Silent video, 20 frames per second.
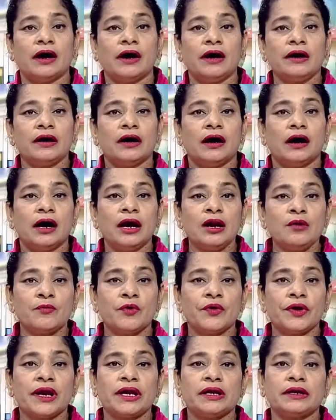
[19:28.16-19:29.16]
are
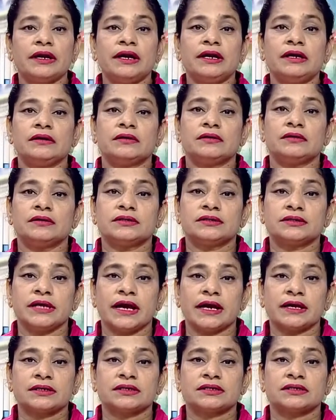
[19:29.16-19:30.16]
unprotected
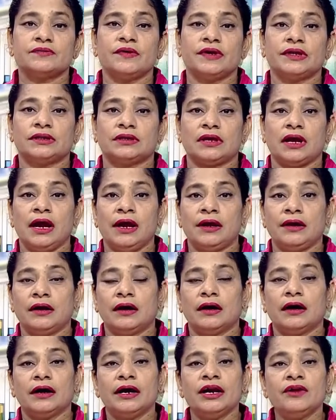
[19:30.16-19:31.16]
sex with an
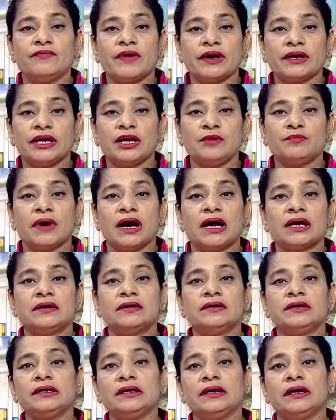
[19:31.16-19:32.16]
infected
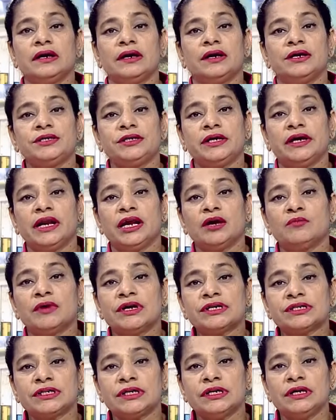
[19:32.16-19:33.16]
partner, sharing
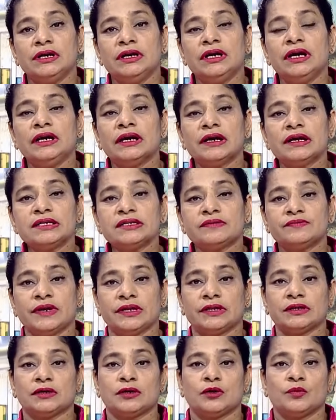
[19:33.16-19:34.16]
machine, needles
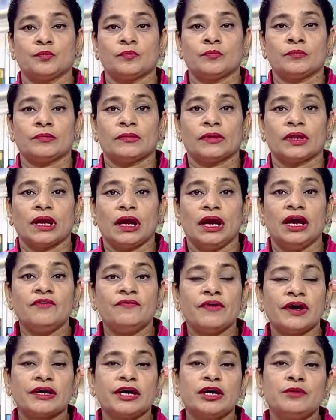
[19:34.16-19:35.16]
with
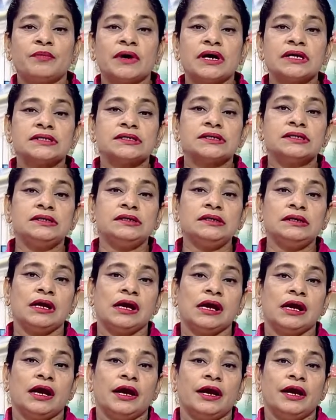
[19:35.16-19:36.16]
infected person,
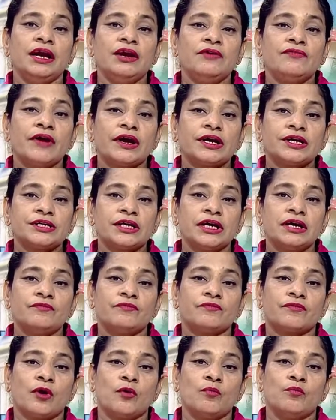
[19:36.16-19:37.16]

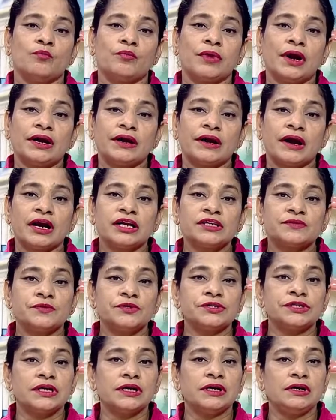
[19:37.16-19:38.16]
infection from blood
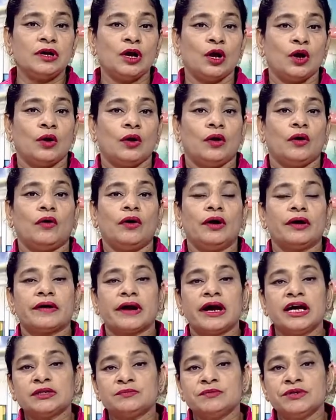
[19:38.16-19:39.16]
transfusion or
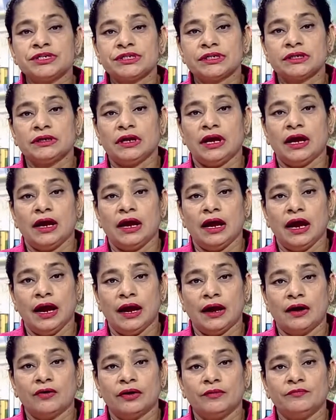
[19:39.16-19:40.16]
transmission
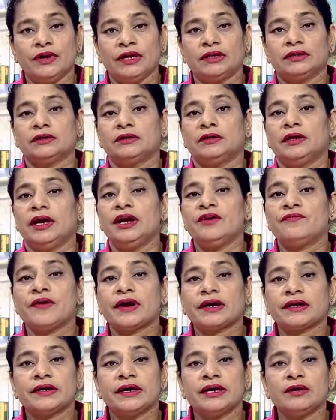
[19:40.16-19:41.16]
uh, with
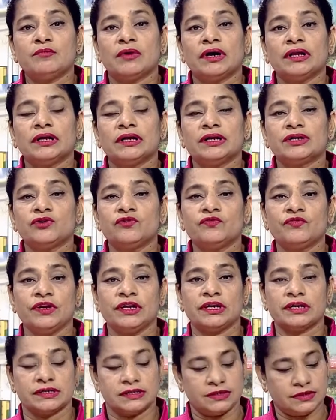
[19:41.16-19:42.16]
infected mother to
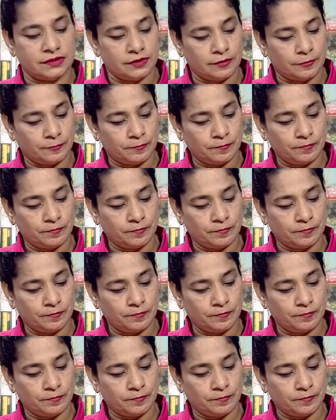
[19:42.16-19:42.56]
fetus.